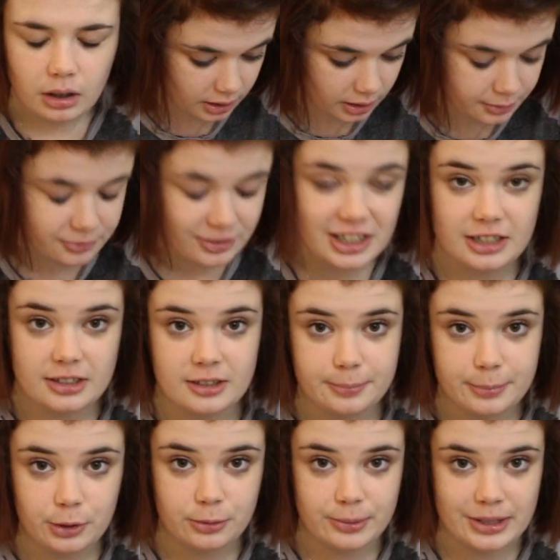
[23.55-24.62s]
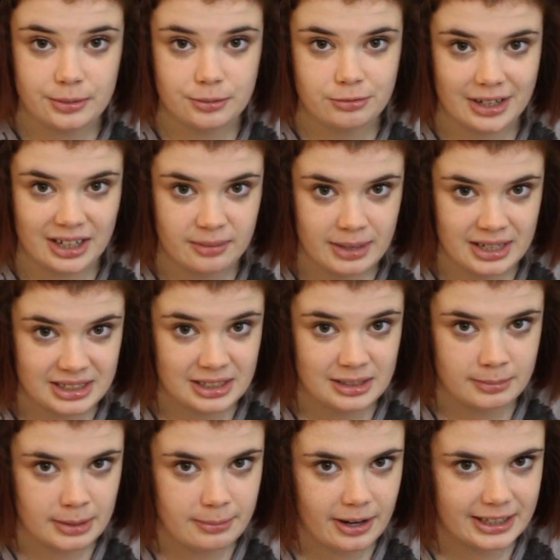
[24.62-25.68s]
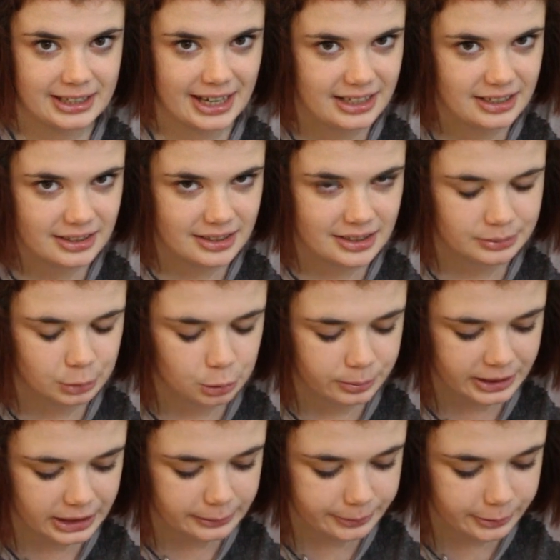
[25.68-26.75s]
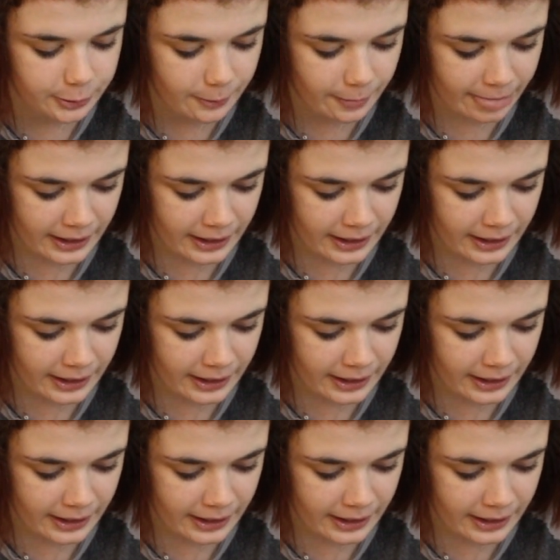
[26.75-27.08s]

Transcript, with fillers: I'm reading this book which was recommended to me by Yates of all people.